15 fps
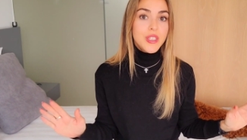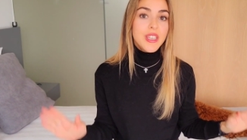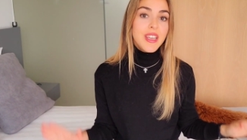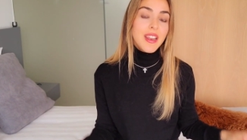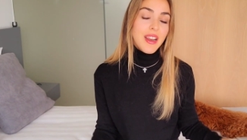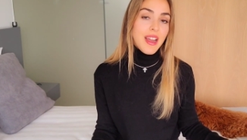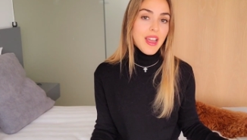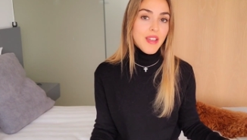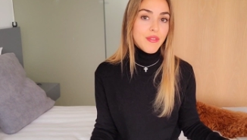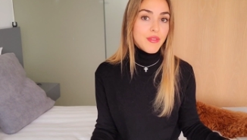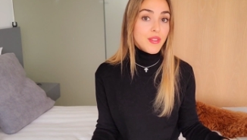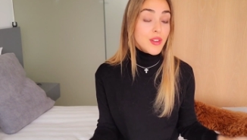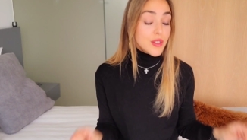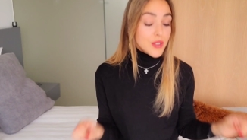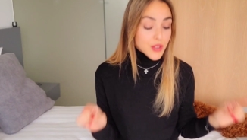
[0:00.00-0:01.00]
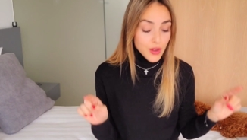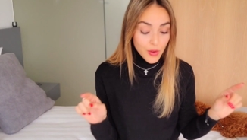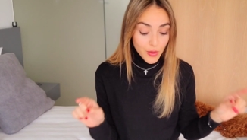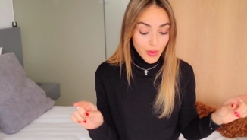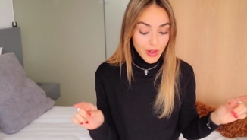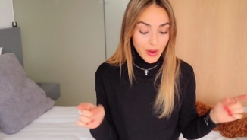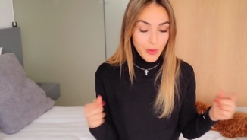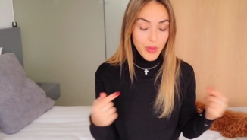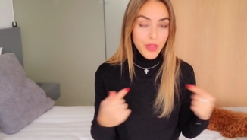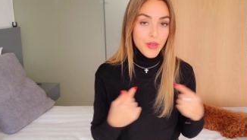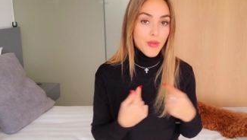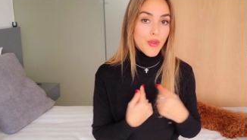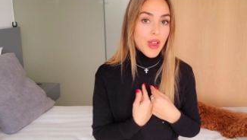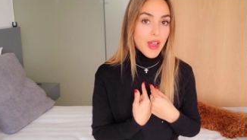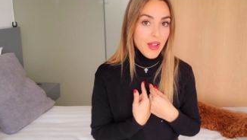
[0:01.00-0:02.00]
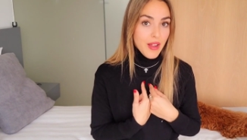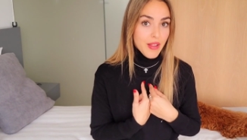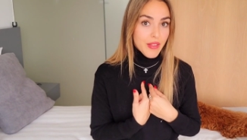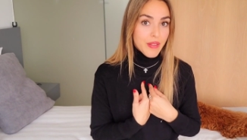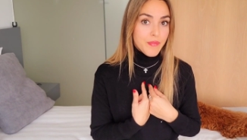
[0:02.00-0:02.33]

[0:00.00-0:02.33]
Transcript: in life not only with your health